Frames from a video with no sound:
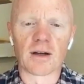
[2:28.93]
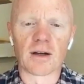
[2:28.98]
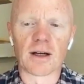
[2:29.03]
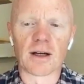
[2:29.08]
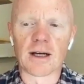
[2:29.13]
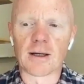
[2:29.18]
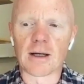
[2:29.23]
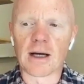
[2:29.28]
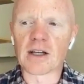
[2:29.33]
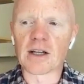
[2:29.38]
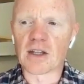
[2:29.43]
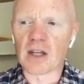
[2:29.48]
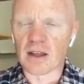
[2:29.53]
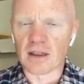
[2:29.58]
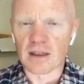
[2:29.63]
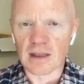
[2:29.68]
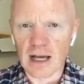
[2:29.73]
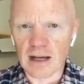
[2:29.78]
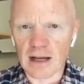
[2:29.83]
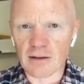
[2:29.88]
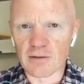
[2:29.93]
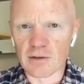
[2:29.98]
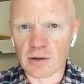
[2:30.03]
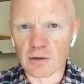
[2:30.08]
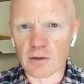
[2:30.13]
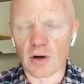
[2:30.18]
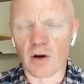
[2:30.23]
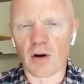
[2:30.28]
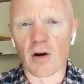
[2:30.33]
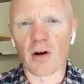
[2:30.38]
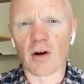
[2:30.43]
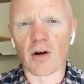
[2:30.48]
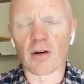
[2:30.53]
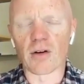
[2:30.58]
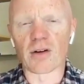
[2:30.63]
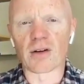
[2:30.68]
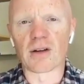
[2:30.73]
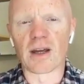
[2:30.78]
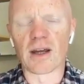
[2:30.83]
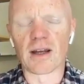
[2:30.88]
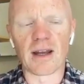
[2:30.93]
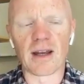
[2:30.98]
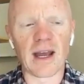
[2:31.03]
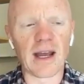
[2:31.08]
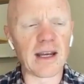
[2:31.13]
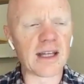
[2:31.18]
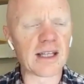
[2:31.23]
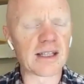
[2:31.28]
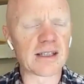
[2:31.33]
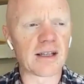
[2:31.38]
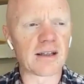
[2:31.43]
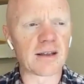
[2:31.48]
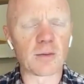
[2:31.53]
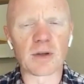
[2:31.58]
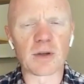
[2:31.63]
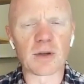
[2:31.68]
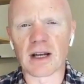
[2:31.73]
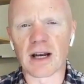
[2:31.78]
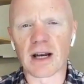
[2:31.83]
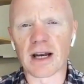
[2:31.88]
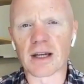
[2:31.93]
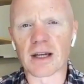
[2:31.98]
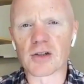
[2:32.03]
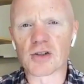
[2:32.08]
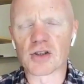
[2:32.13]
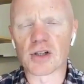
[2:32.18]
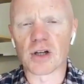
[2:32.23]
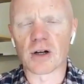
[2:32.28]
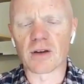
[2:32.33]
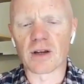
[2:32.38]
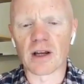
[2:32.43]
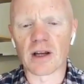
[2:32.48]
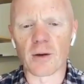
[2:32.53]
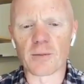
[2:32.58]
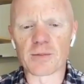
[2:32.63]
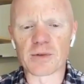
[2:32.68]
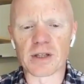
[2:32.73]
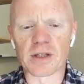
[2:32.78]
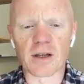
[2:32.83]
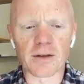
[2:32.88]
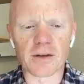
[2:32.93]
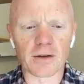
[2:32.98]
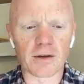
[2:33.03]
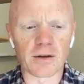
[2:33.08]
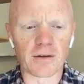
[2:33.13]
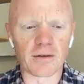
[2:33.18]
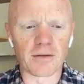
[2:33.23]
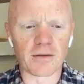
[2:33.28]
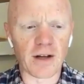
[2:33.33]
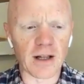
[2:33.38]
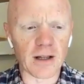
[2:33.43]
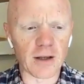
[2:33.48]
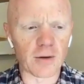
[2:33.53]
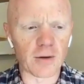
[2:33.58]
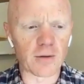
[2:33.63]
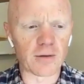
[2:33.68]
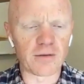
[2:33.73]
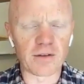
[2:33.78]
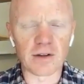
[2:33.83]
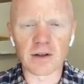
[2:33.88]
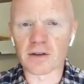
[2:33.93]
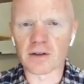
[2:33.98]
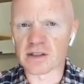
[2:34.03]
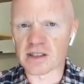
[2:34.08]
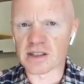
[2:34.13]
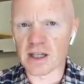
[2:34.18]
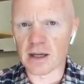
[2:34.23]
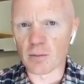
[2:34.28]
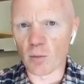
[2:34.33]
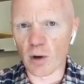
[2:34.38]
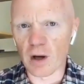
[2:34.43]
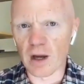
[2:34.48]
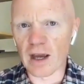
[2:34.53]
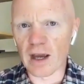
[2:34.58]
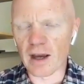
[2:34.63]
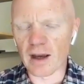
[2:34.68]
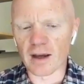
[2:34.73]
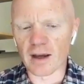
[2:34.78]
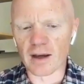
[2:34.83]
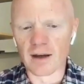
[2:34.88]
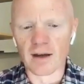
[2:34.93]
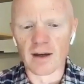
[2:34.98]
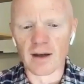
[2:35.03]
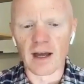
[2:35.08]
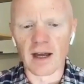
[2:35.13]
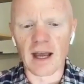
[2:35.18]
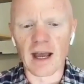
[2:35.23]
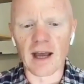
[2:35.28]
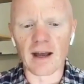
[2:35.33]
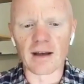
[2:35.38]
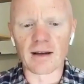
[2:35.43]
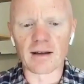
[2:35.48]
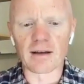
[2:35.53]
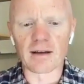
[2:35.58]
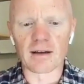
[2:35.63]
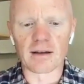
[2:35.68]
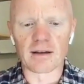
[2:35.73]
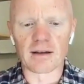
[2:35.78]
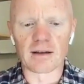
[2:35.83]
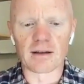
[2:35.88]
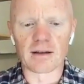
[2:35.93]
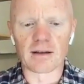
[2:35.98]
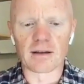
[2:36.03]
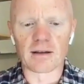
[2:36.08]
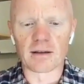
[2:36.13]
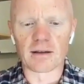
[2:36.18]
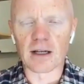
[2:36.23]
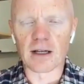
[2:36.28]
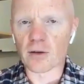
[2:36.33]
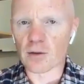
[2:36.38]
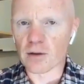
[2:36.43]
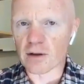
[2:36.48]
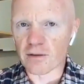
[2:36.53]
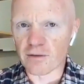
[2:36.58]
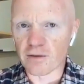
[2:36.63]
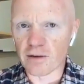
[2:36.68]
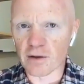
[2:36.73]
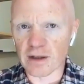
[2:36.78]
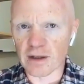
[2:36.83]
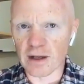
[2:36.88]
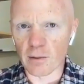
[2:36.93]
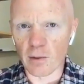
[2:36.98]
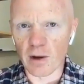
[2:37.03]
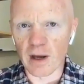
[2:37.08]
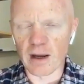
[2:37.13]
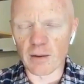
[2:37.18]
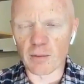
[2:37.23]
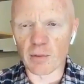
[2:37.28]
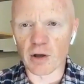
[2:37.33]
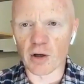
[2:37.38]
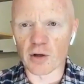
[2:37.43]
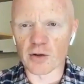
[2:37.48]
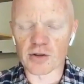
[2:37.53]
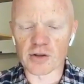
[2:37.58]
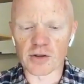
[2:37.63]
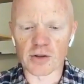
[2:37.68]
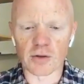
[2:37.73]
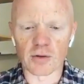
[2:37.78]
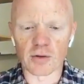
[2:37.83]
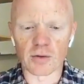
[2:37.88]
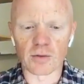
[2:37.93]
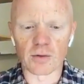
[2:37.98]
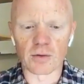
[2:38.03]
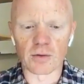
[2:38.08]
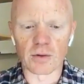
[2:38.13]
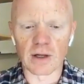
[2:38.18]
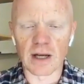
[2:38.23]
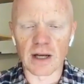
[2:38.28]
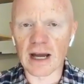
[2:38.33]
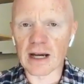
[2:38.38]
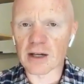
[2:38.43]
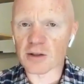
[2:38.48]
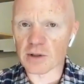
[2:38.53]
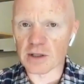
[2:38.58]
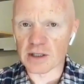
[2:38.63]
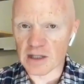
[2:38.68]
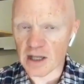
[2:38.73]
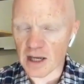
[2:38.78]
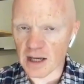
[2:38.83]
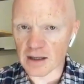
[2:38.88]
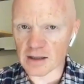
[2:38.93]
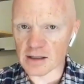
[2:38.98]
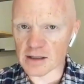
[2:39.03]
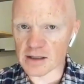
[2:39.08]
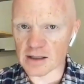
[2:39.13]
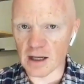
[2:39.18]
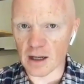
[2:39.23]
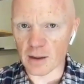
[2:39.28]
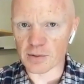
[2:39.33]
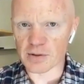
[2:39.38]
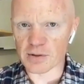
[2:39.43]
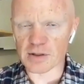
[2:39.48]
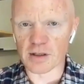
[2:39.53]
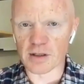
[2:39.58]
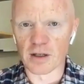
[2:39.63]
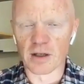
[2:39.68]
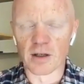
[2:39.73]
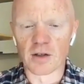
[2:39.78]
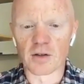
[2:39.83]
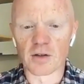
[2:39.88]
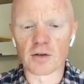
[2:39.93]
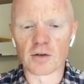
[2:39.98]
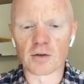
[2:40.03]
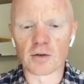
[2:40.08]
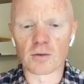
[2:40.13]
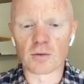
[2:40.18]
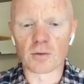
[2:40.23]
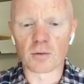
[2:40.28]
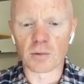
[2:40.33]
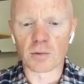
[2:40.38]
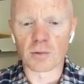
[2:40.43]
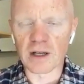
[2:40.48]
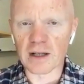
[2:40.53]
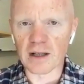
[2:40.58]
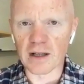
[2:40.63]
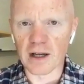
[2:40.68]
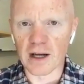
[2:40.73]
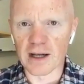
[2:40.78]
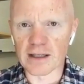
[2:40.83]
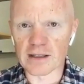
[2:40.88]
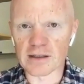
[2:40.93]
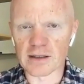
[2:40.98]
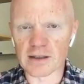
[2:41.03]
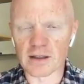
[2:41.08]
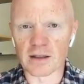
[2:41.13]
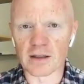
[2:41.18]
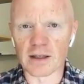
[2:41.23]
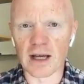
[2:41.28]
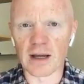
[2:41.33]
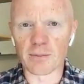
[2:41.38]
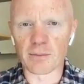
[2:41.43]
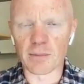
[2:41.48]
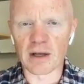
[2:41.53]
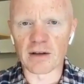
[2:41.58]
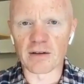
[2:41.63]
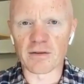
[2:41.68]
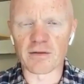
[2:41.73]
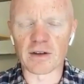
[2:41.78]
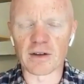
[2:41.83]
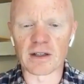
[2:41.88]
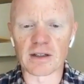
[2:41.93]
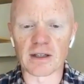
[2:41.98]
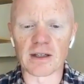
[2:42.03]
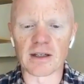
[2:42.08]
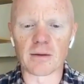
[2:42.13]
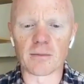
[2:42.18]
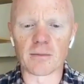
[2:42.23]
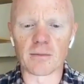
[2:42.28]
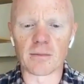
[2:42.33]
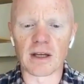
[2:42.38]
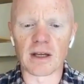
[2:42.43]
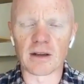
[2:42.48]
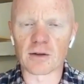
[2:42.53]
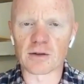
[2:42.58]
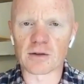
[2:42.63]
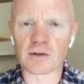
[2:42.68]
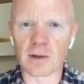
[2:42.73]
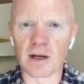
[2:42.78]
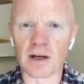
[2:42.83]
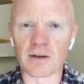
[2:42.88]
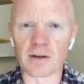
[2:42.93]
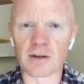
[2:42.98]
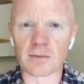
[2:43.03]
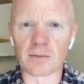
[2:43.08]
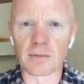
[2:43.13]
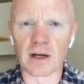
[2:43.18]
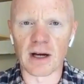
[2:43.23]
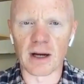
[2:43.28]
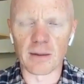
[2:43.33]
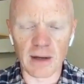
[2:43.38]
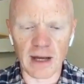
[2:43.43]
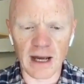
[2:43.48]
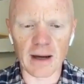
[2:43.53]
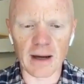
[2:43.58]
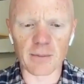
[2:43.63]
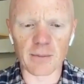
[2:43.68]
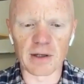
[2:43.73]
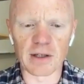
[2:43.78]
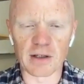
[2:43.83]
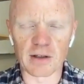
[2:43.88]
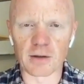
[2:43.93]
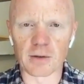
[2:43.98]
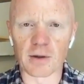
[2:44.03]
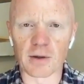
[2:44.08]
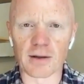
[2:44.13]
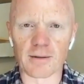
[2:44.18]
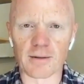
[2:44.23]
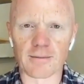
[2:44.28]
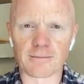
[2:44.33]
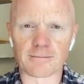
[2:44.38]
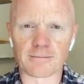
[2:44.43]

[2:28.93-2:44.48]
I take that view to heart, and any sentiment that I can share that helps another fellow feel the same way, and not only feel that way, but also actually take the steps to realize that benefit to him and those around him, I'm happy to do it.